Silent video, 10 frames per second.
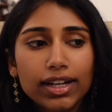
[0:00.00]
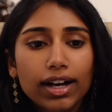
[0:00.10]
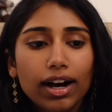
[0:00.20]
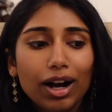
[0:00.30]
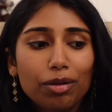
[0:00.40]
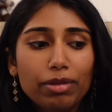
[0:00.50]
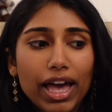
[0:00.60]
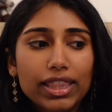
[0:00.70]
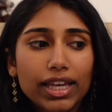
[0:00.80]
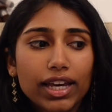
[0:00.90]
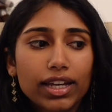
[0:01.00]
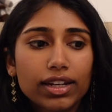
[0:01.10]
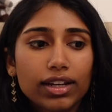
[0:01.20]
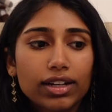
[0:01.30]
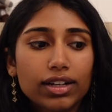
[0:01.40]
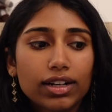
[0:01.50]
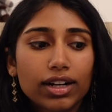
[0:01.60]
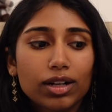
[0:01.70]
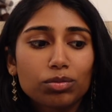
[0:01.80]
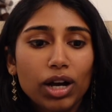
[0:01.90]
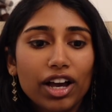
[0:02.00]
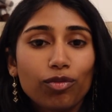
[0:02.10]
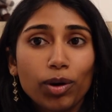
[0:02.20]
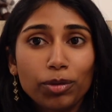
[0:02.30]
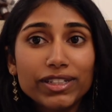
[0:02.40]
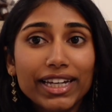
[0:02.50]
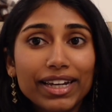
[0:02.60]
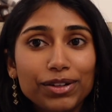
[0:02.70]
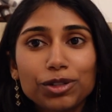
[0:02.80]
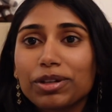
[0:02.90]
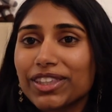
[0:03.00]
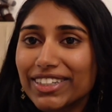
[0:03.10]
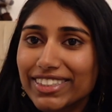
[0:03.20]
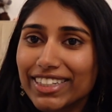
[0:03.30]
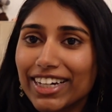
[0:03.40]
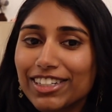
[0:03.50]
And then I have one more day, which will be Thursday,